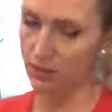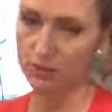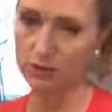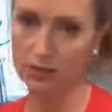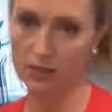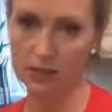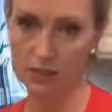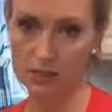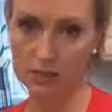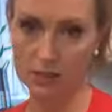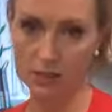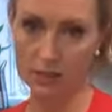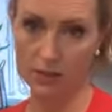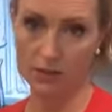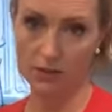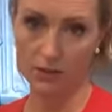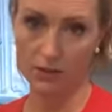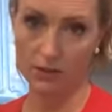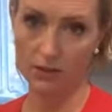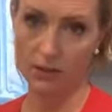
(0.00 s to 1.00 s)
suggest to
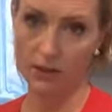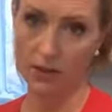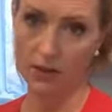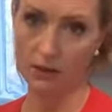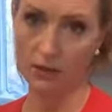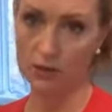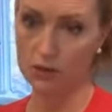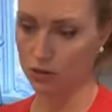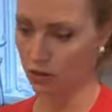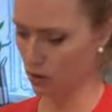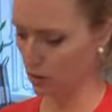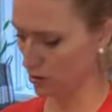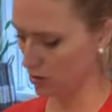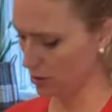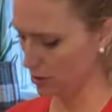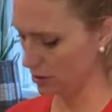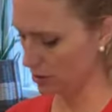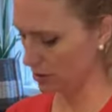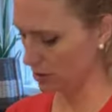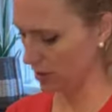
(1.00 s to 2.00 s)
get the
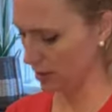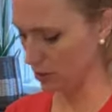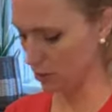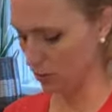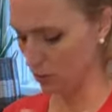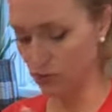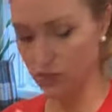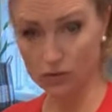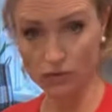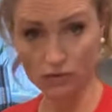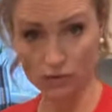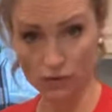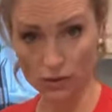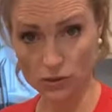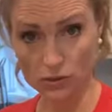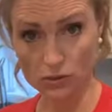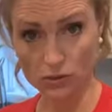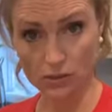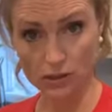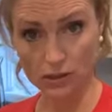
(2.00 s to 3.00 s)
larger, and I know there's even
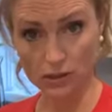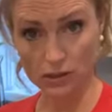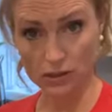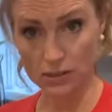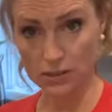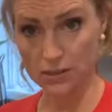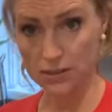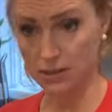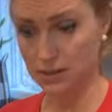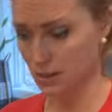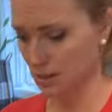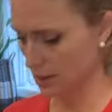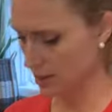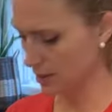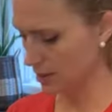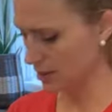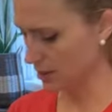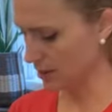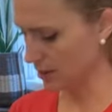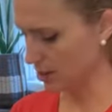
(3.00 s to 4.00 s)
larger than this.
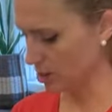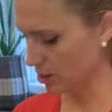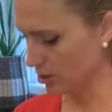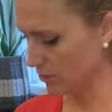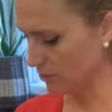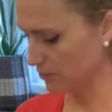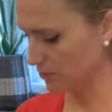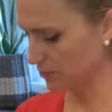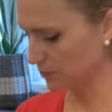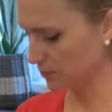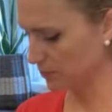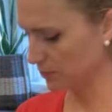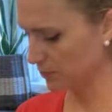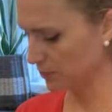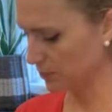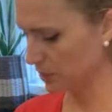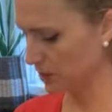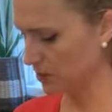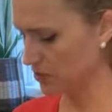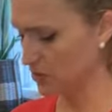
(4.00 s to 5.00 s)

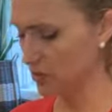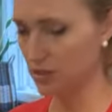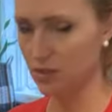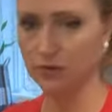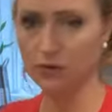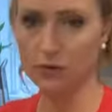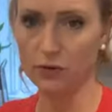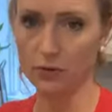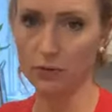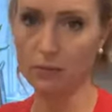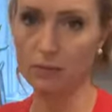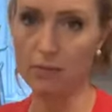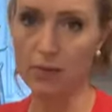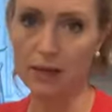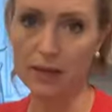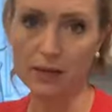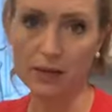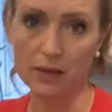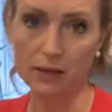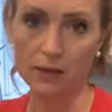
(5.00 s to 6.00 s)
It's just if you're
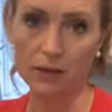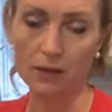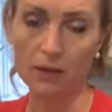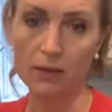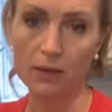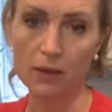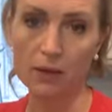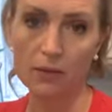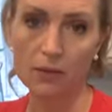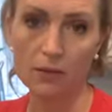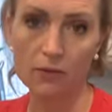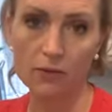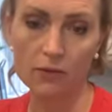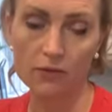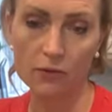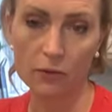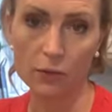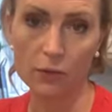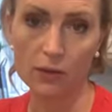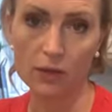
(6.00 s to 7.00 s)
making
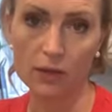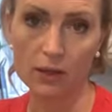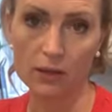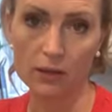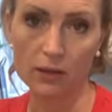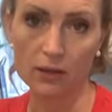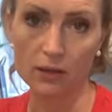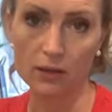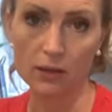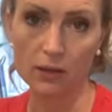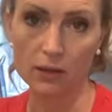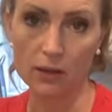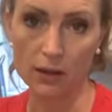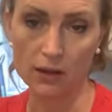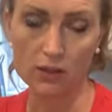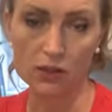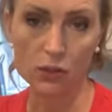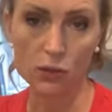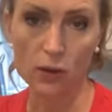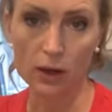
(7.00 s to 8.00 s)
food in
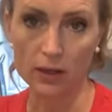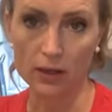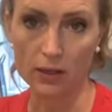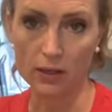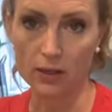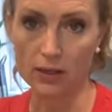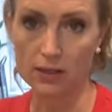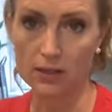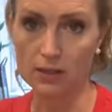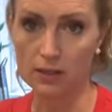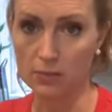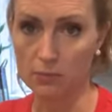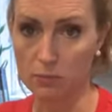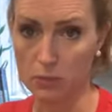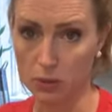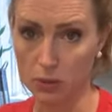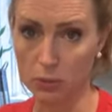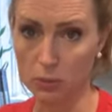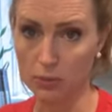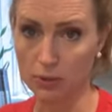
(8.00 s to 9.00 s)
large quantities,
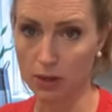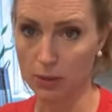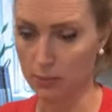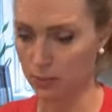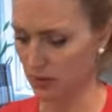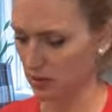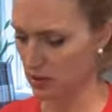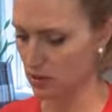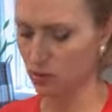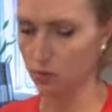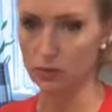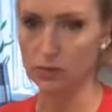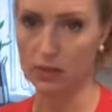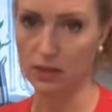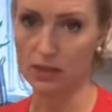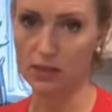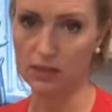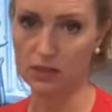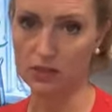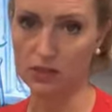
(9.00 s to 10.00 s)
meal prep, it's so
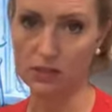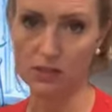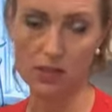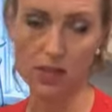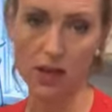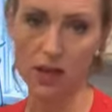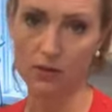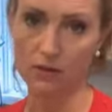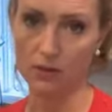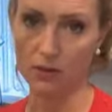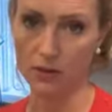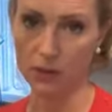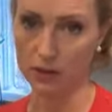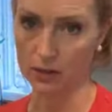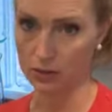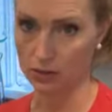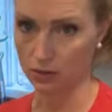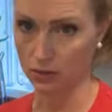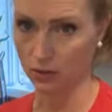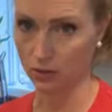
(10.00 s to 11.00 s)
nice to just have a
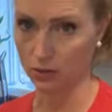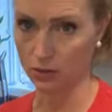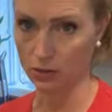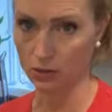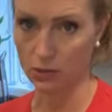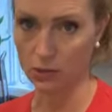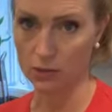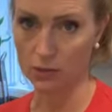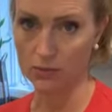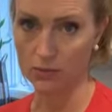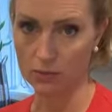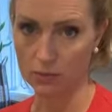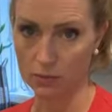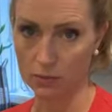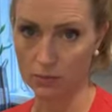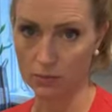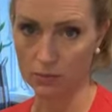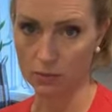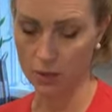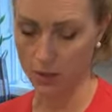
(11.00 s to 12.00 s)
larger
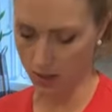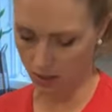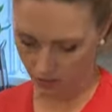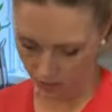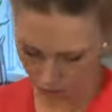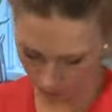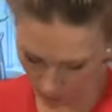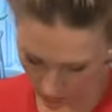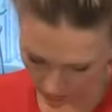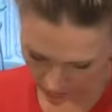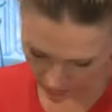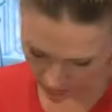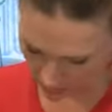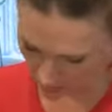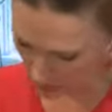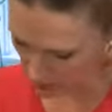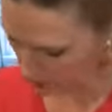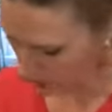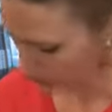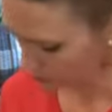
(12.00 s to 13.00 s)
food
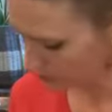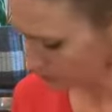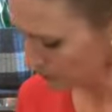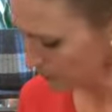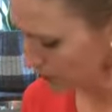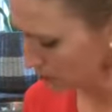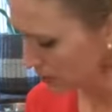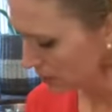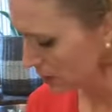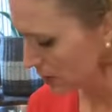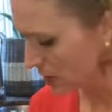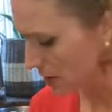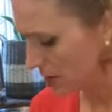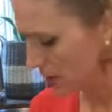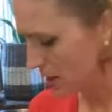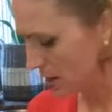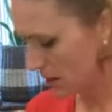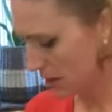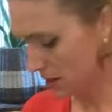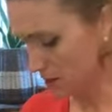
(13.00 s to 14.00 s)
processor.
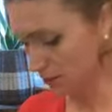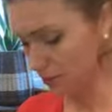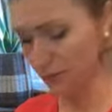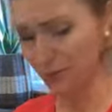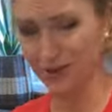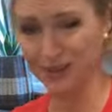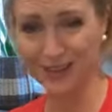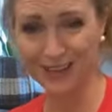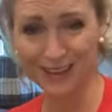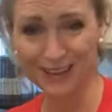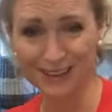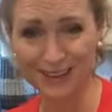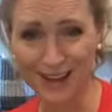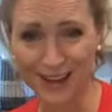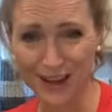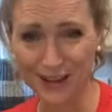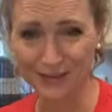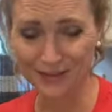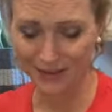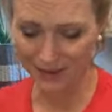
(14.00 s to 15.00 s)
I really
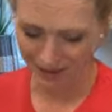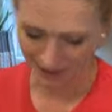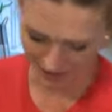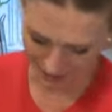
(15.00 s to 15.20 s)
loved